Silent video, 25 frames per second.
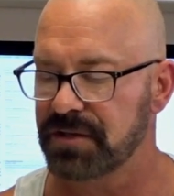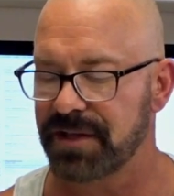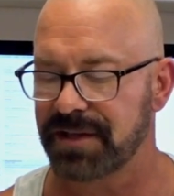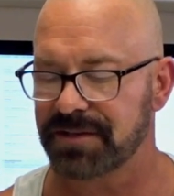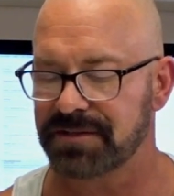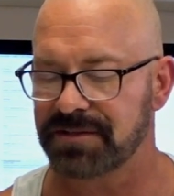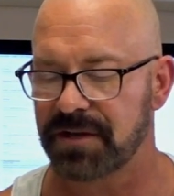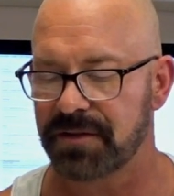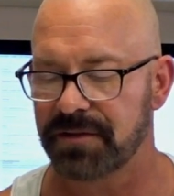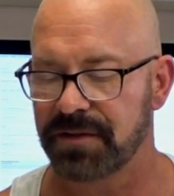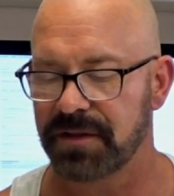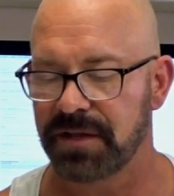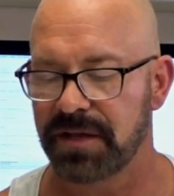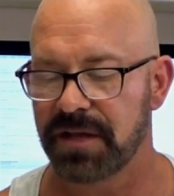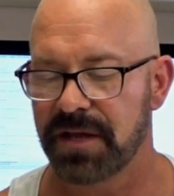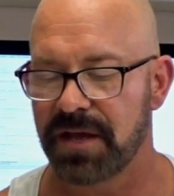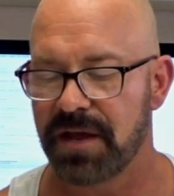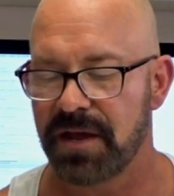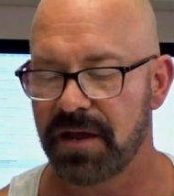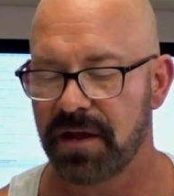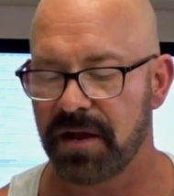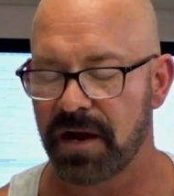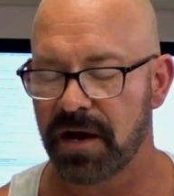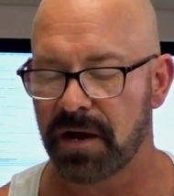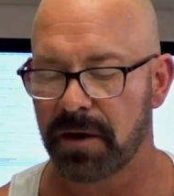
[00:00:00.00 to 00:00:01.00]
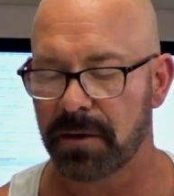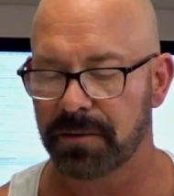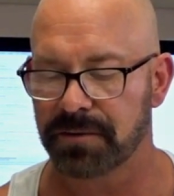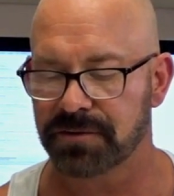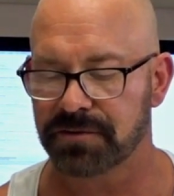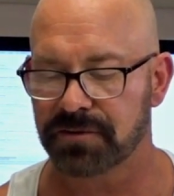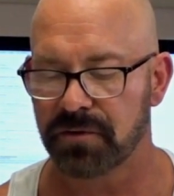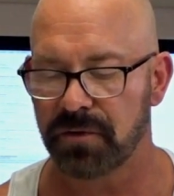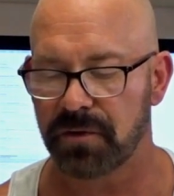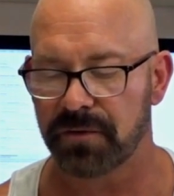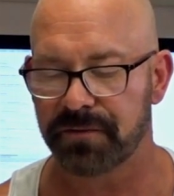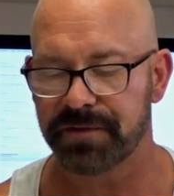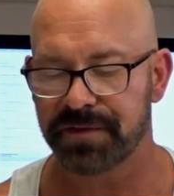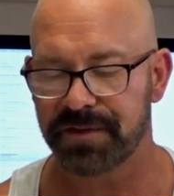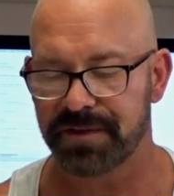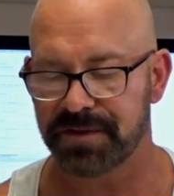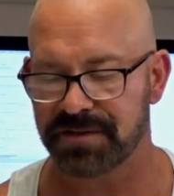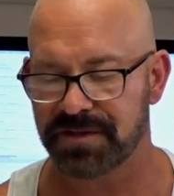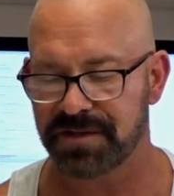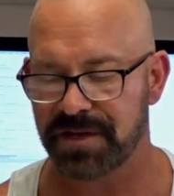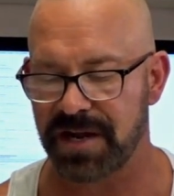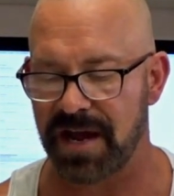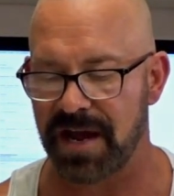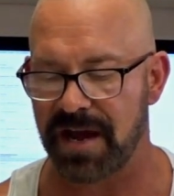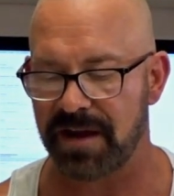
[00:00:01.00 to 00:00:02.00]
That's how the arrows go over the
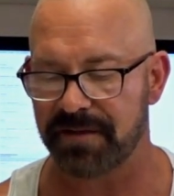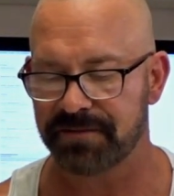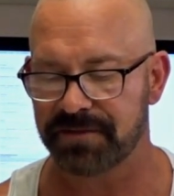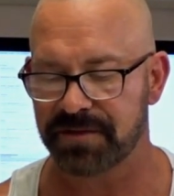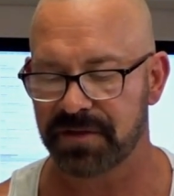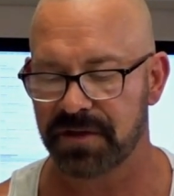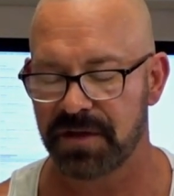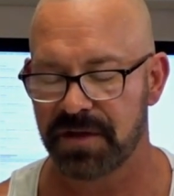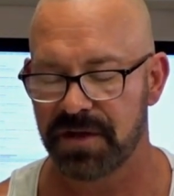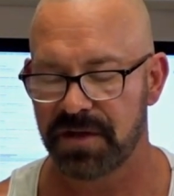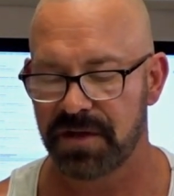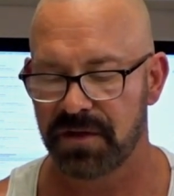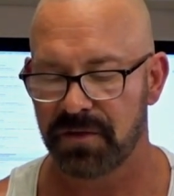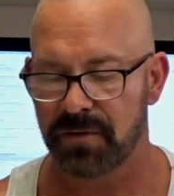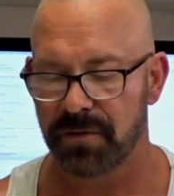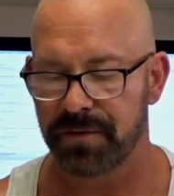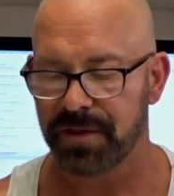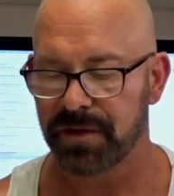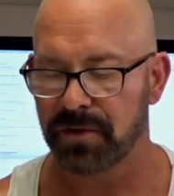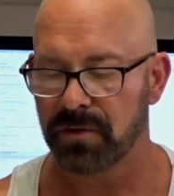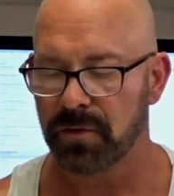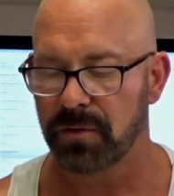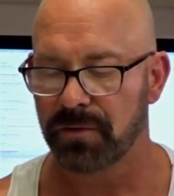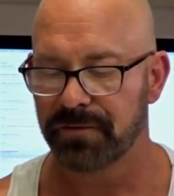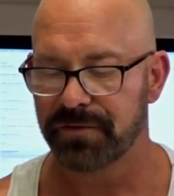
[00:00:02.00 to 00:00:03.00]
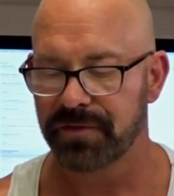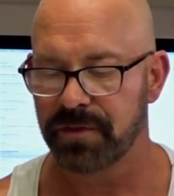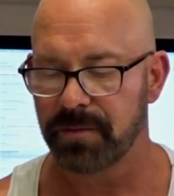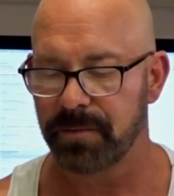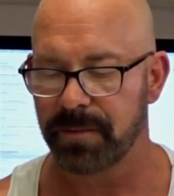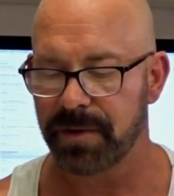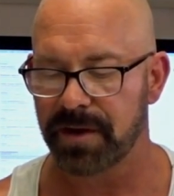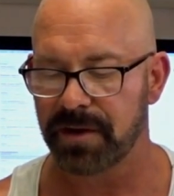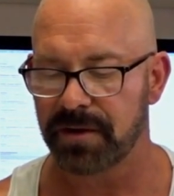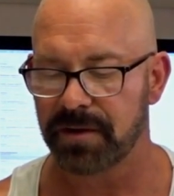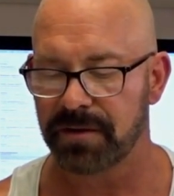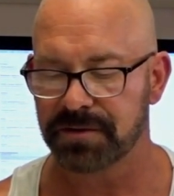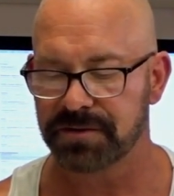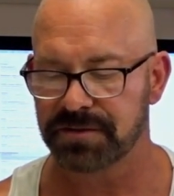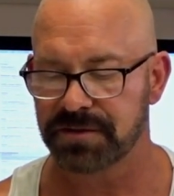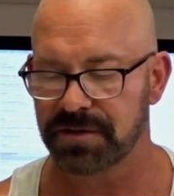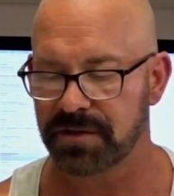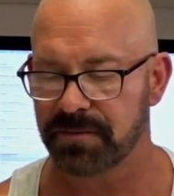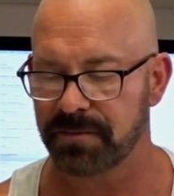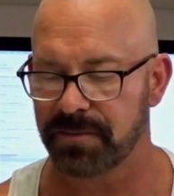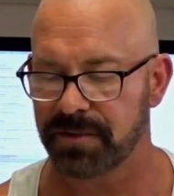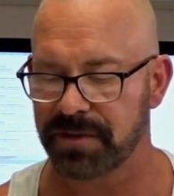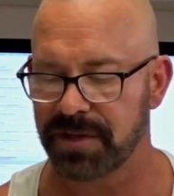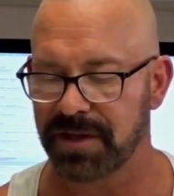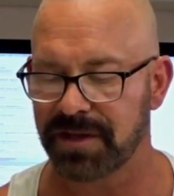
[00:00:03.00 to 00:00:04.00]
shaft, or they go over the barrels,
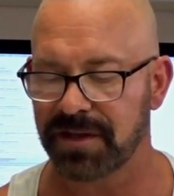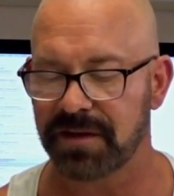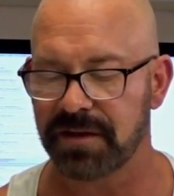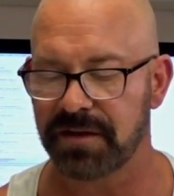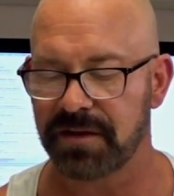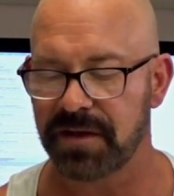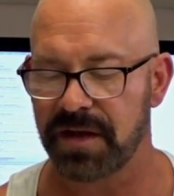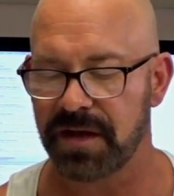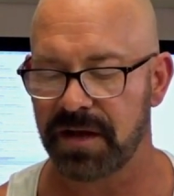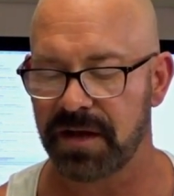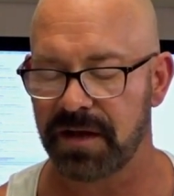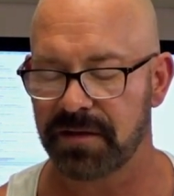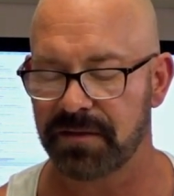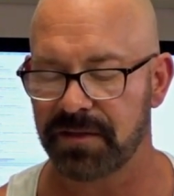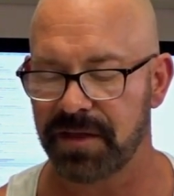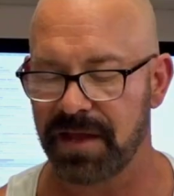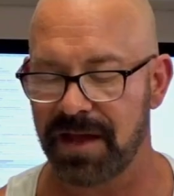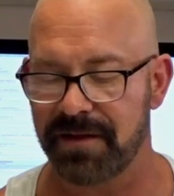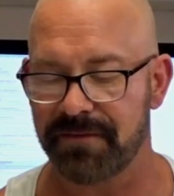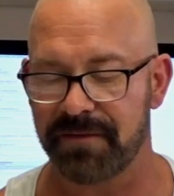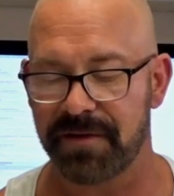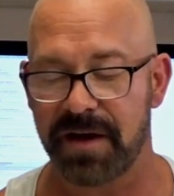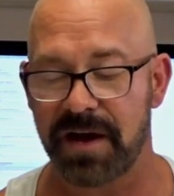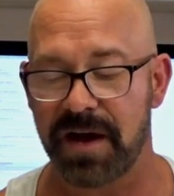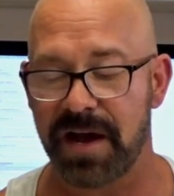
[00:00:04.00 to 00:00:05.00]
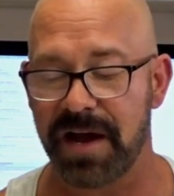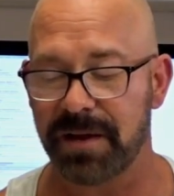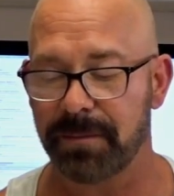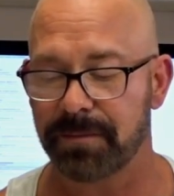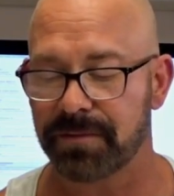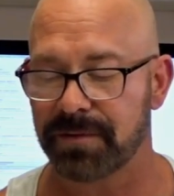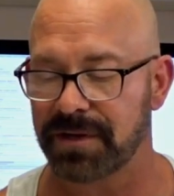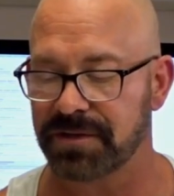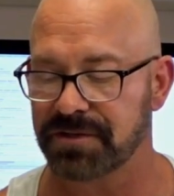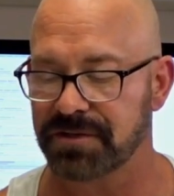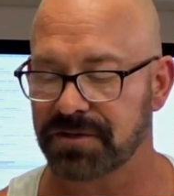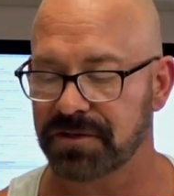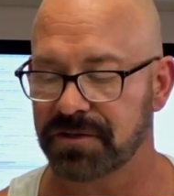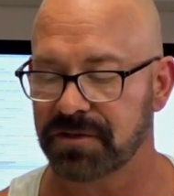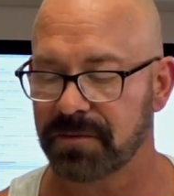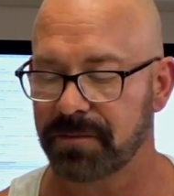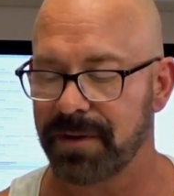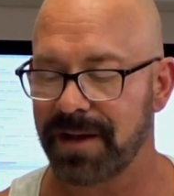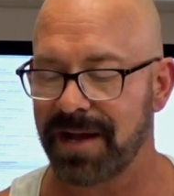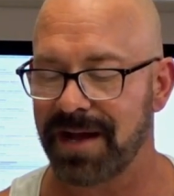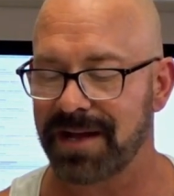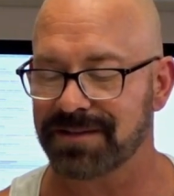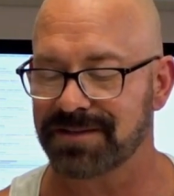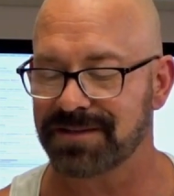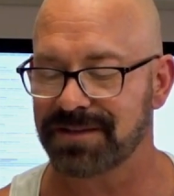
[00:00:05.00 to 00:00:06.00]
but they have a high pressure
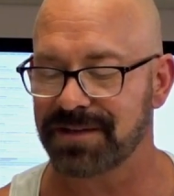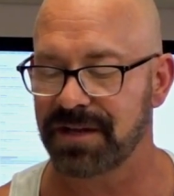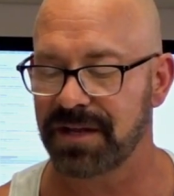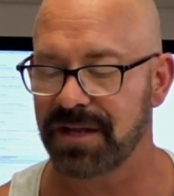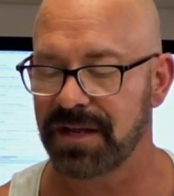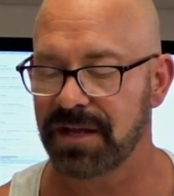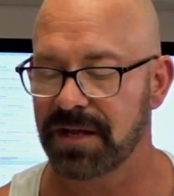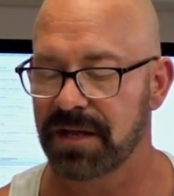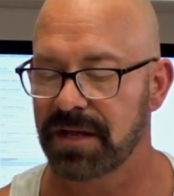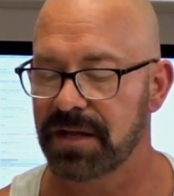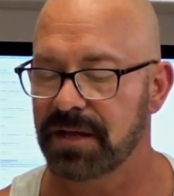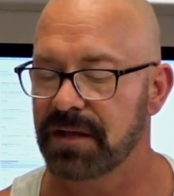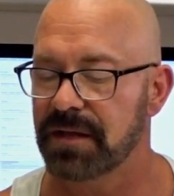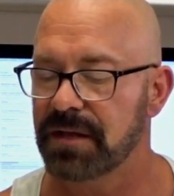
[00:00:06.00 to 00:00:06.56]
capacity.